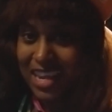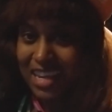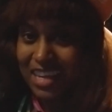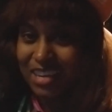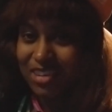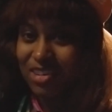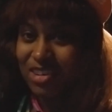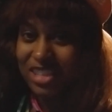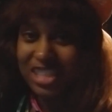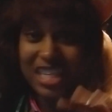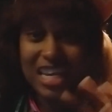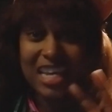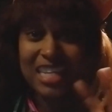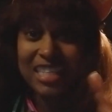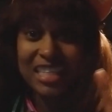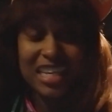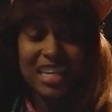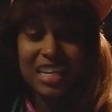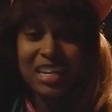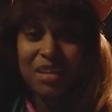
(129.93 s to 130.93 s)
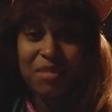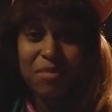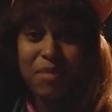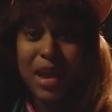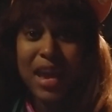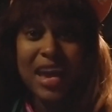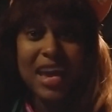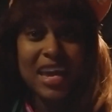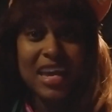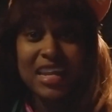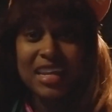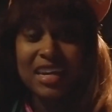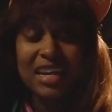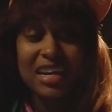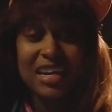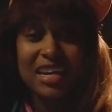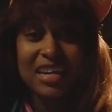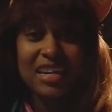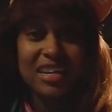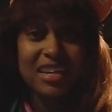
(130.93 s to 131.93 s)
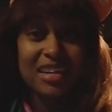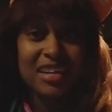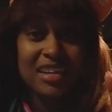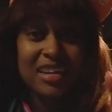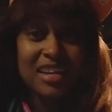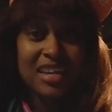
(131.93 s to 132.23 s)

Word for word: You know, Jay-Z done made, uh,